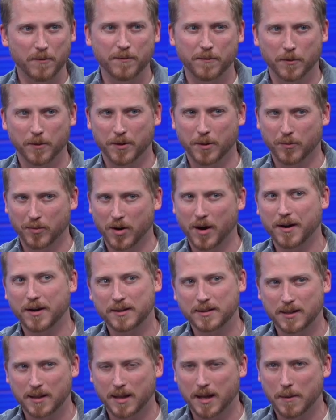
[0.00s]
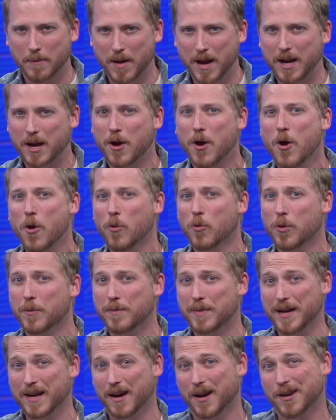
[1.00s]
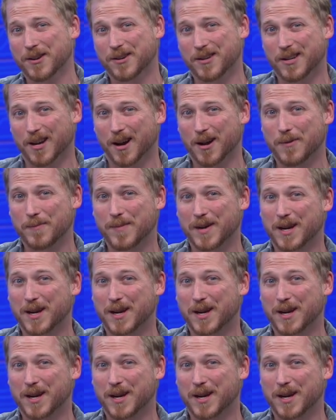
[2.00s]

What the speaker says: for the products that they make would be undone